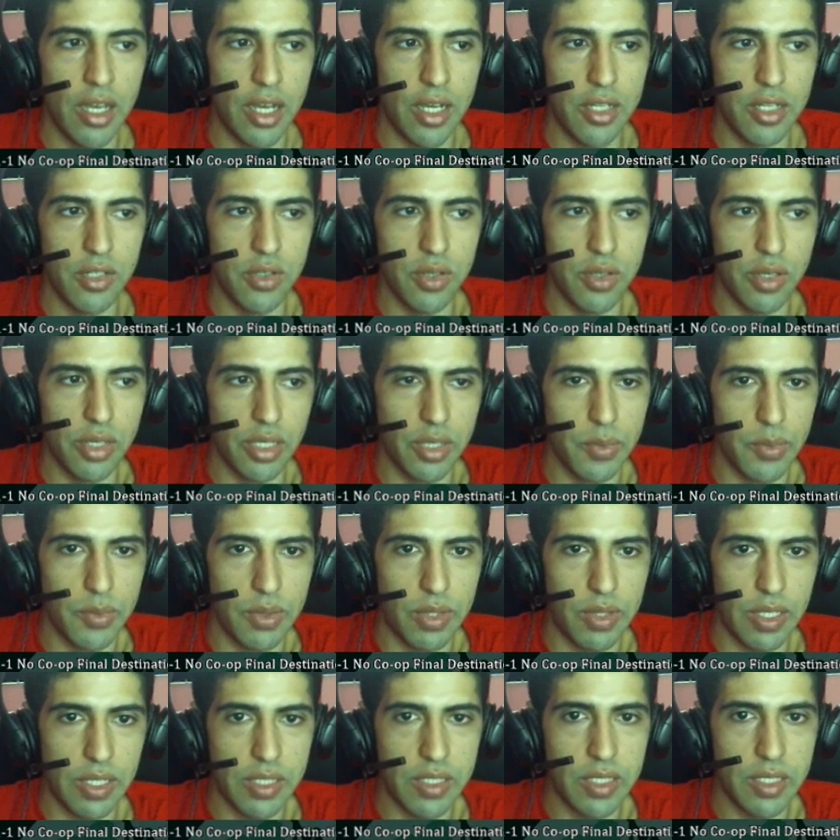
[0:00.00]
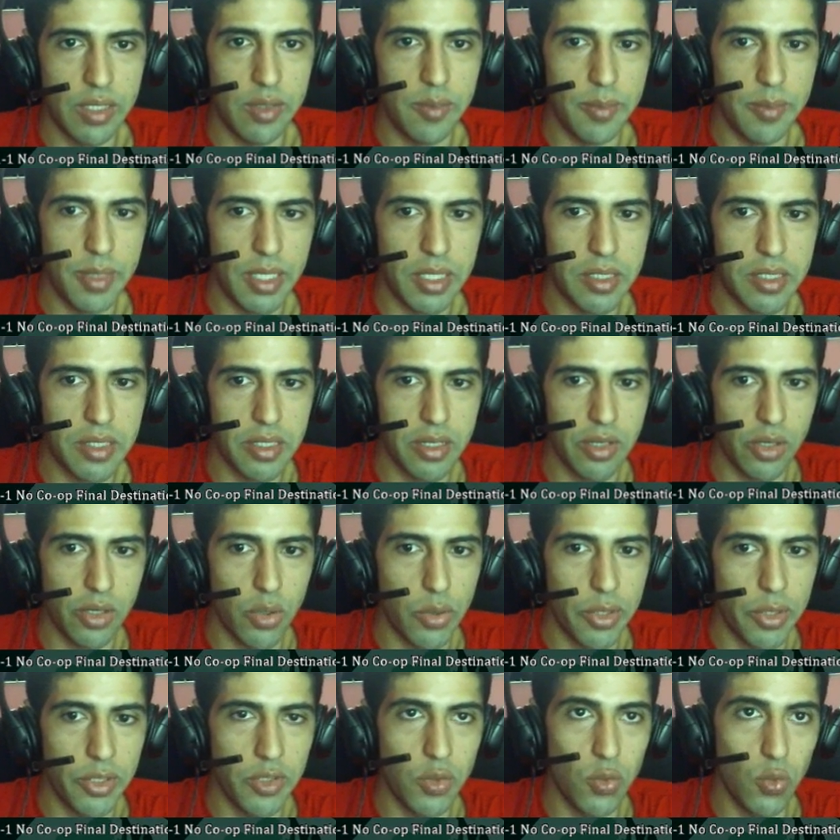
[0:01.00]
Doing it with Dixie means that you're
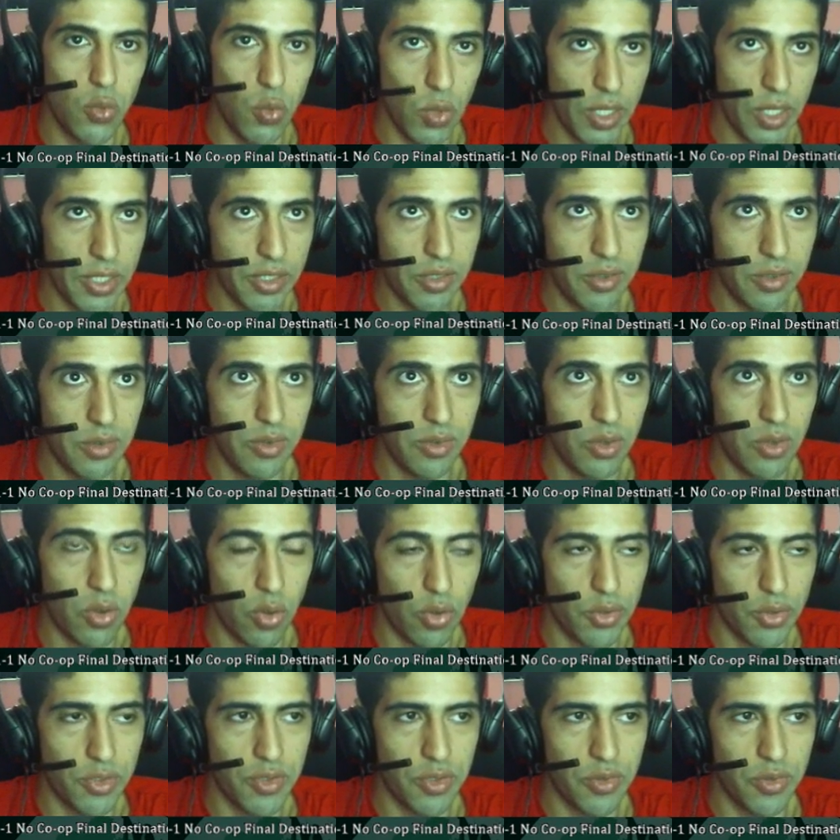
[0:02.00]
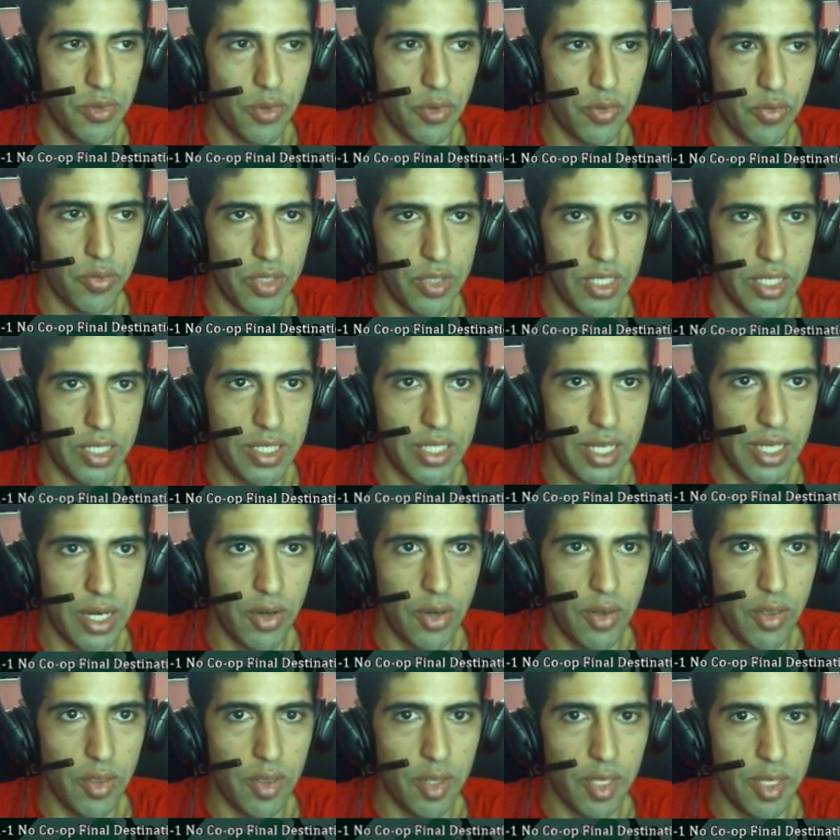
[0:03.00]
going to want to corkscrew through the entire
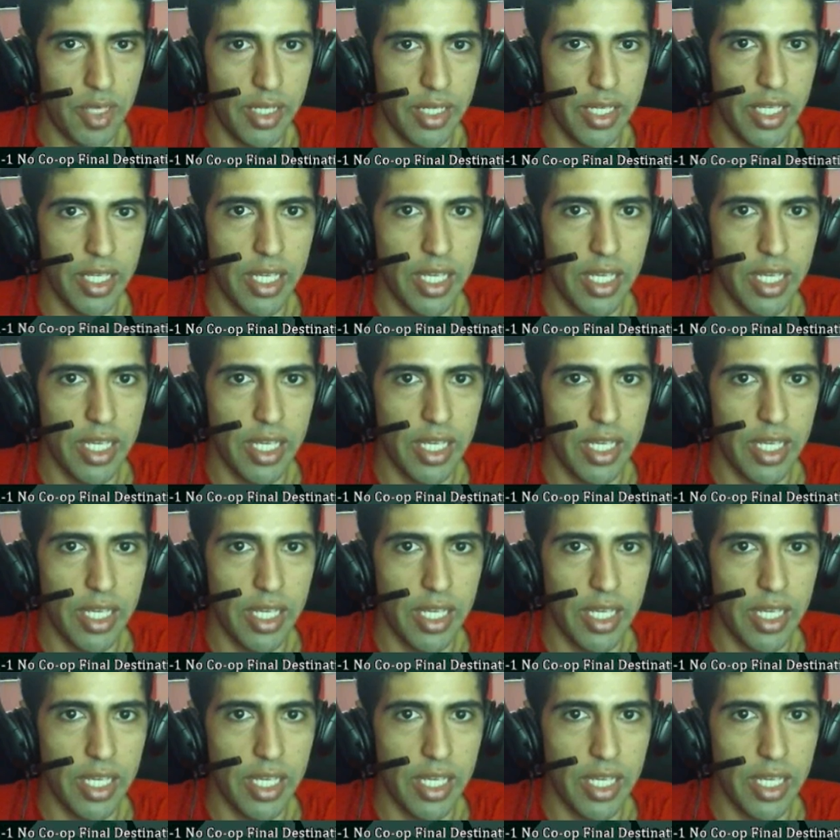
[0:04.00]
thing,